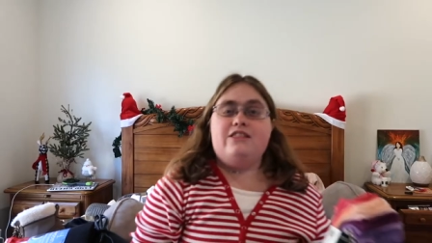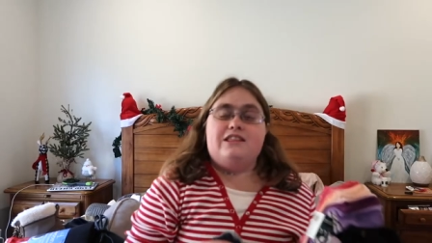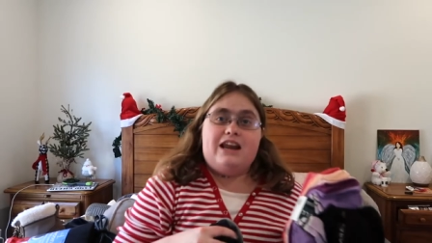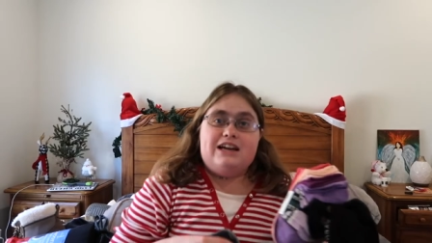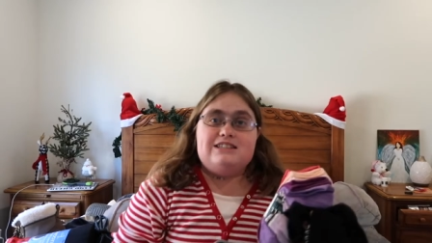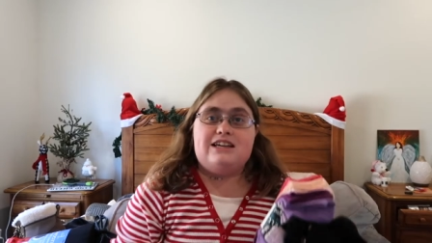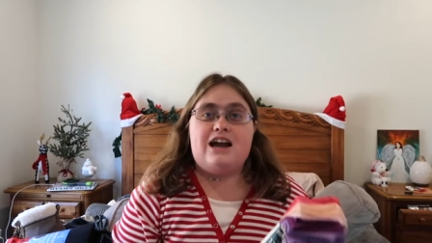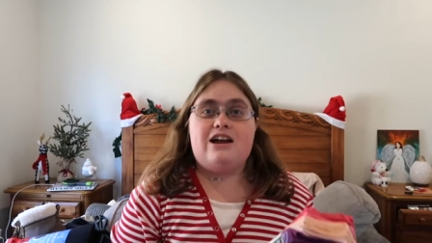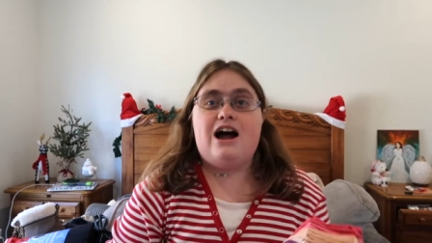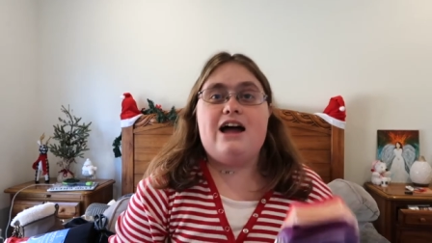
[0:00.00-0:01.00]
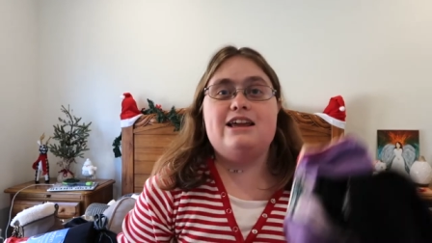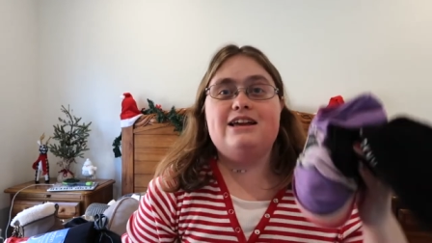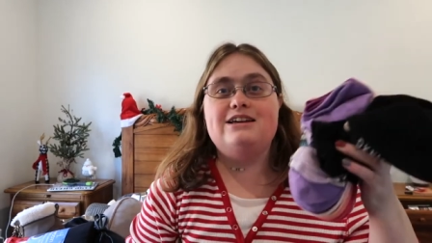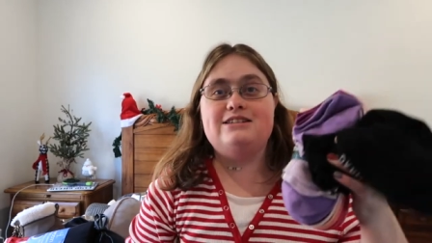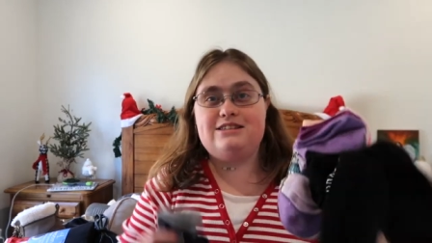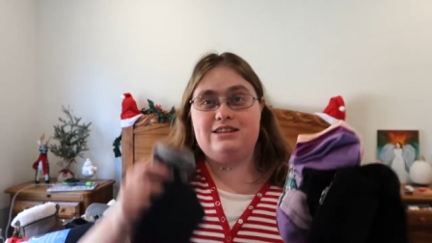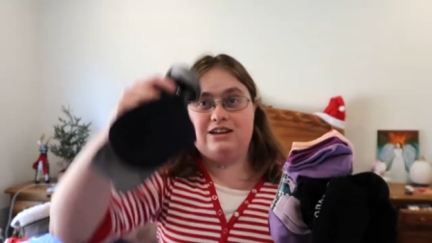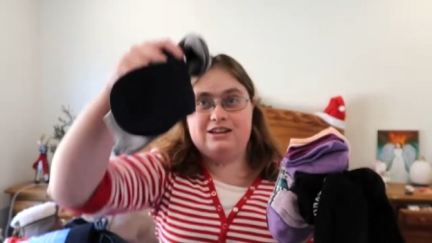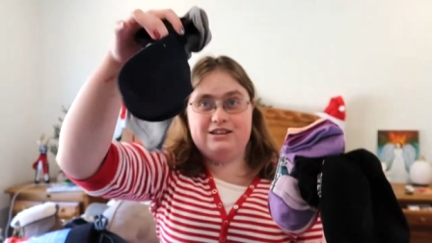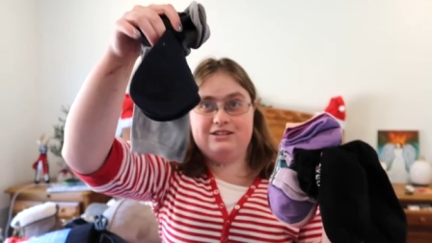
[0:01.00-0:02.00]
then the next thing I got is
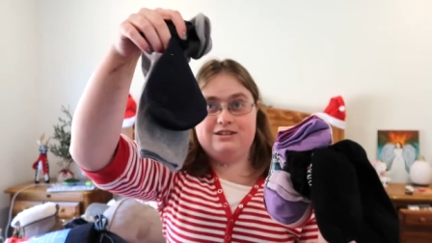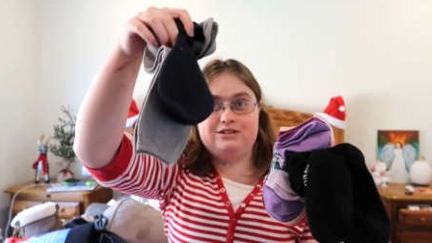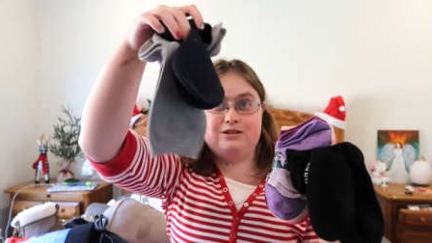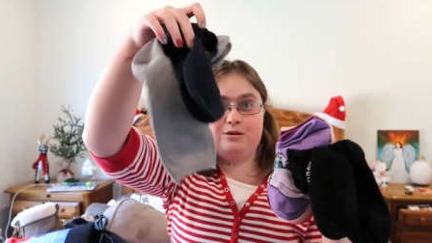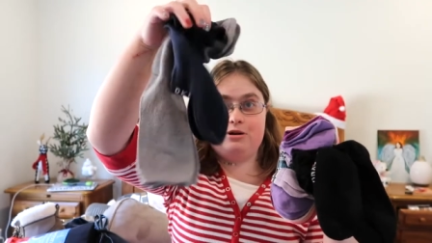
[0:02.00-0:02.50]
a